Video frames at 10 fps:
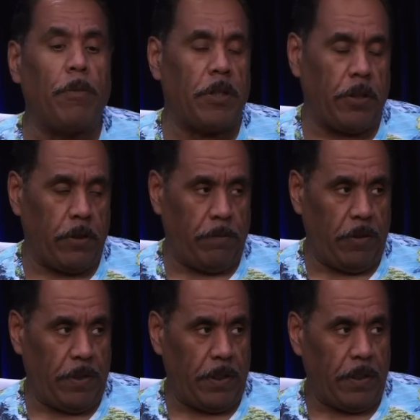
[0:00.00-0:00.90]
much good
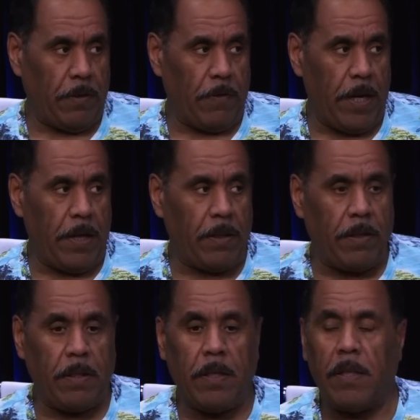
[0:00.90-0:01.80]
music
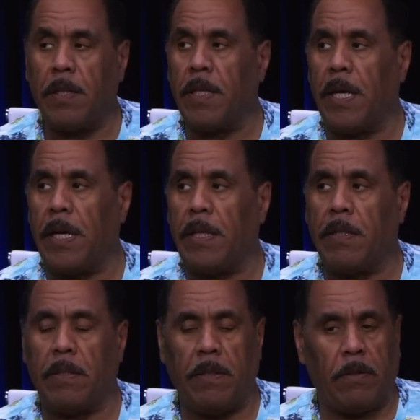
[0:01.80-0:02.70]
around that,
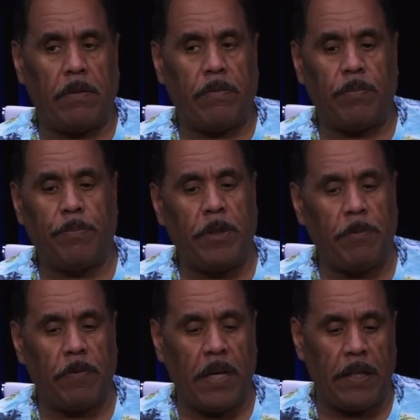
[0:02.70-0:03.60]

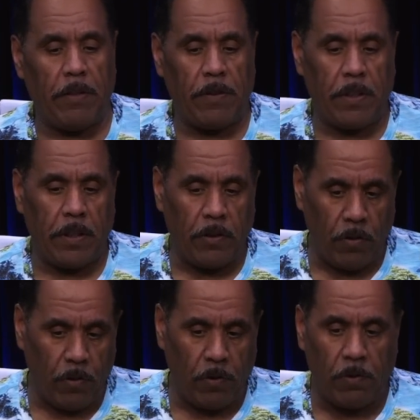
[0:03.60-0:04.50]
people have gotten used to the
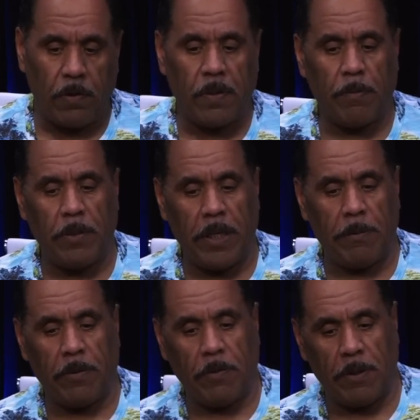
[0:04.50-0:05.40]
tools and being able
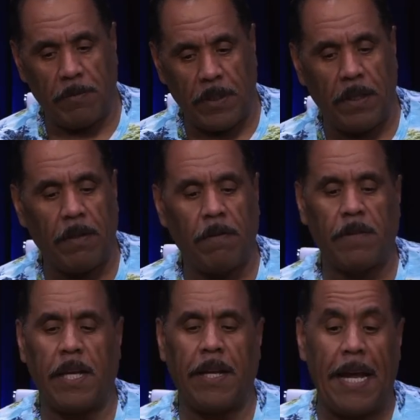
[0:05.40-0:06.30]
to do it themselves,
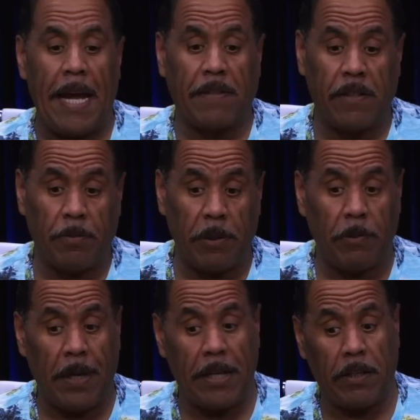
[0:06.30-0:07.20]
how to access
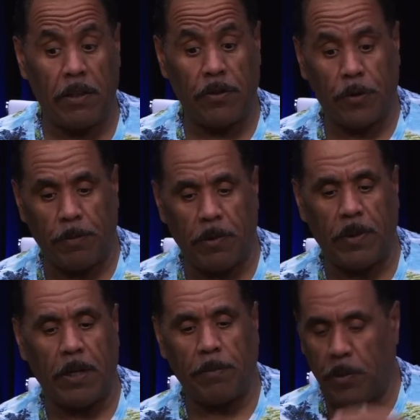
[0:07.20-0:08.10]
people, how to distribute,
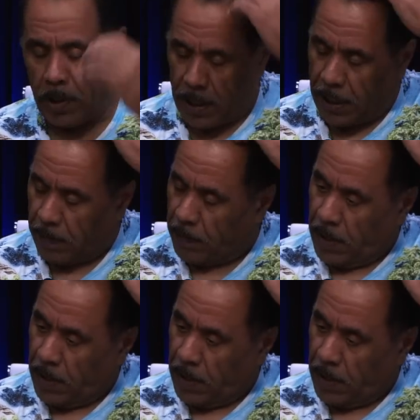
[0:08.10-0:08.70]
how to put it out.